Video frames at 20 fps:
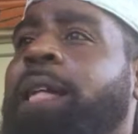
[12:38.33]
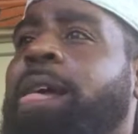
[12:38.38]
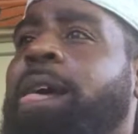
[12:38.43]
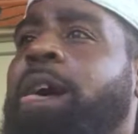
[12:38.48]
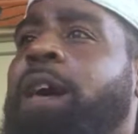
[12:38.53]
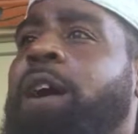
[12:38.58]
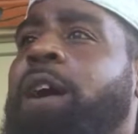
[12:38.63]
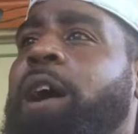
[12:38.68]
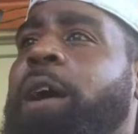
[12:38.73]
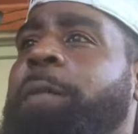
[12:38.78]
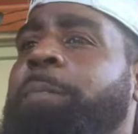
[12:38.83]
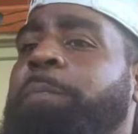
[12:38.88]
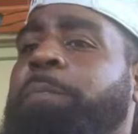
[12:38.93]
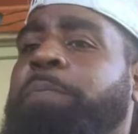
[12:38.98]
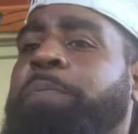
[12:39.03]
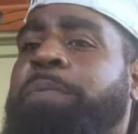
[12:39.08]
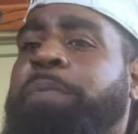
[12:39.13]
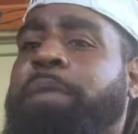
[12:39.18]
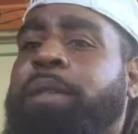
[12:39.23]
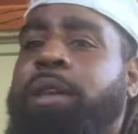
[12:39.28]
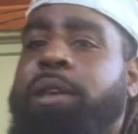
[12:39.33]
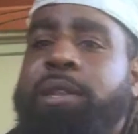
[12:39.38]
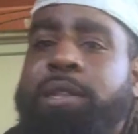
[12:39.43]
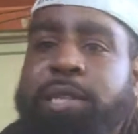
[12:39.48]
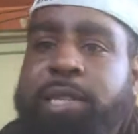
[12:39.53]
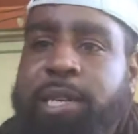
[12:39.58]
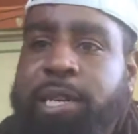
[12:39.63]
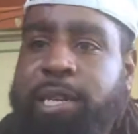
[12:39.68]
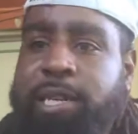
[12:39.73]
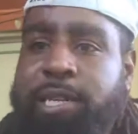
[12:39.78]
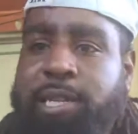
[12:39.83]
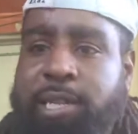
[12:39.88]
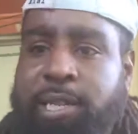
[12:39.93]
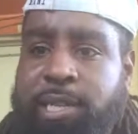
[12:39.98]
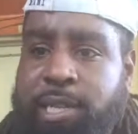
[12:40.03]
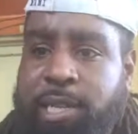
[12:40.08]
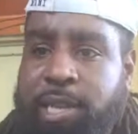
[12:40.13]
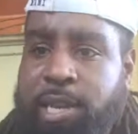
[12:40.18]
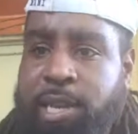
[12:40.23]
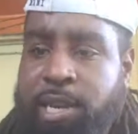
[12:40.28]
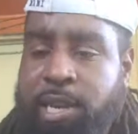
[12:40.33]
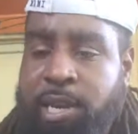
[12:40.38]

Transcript: right, let's